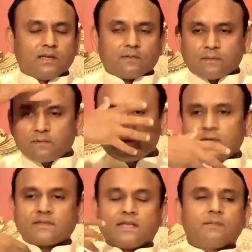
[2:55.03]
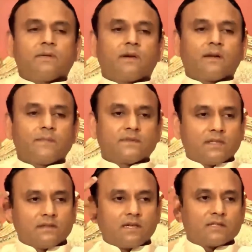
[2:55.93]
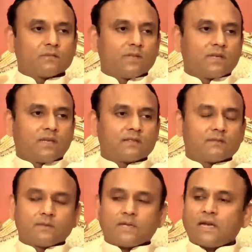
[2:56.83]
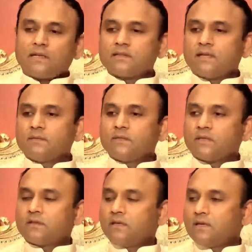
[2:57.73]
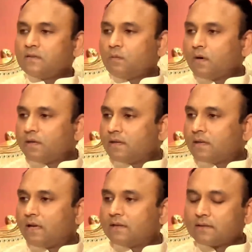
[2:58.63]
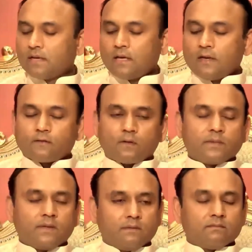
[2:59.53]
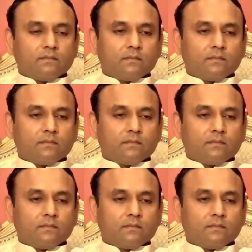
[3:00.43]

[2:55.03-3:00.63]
From the face came the Brahmins, the intellectual class. From the hands came the Kshatriya, the warrior class. From the